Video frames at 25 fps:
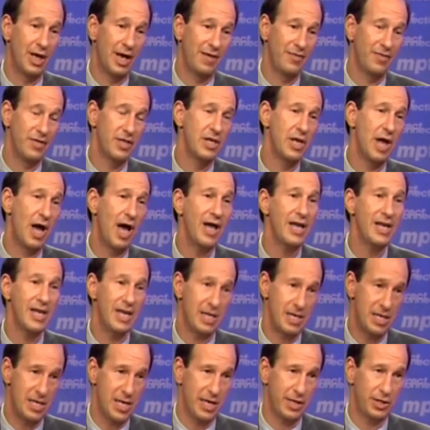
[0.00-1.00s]
and the
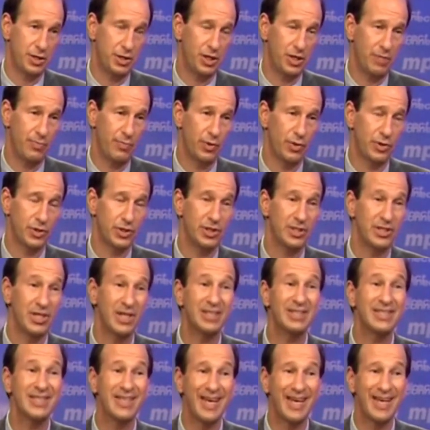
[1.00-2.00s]
non-ADHD person
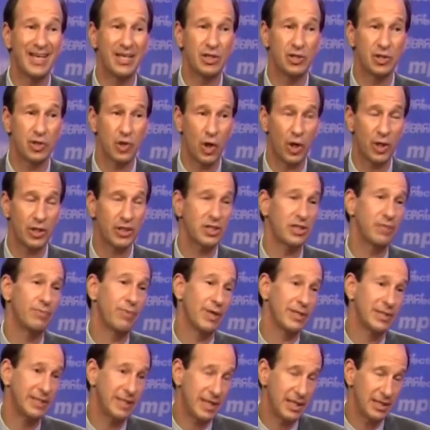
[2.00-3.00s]
doesn't get exhausted
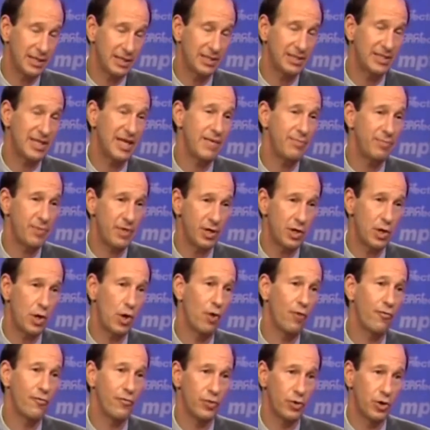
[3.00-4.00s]
by saying the same thing
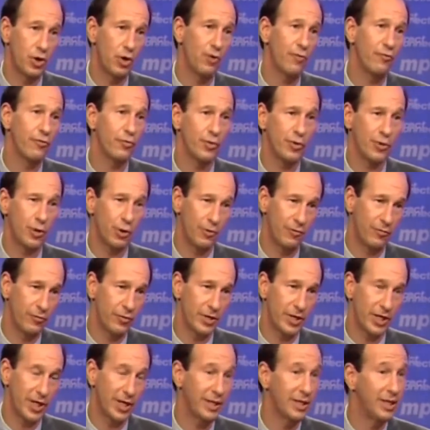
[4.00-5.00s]
over and over and over
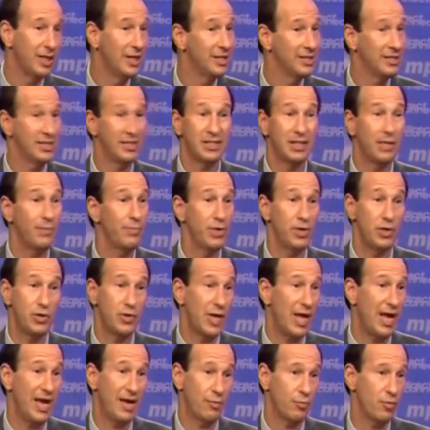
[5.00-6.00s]
again to somebody who
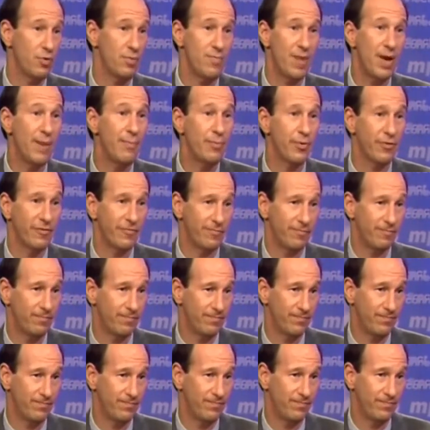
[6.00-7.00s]
can't remember.
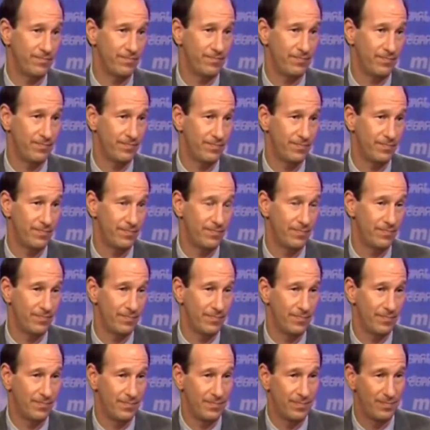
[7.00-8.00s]
I, I know
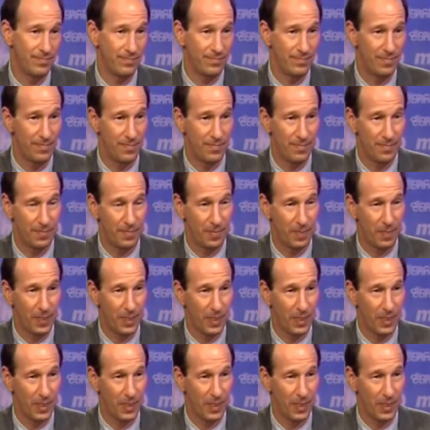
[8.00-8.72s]
there's people watching who are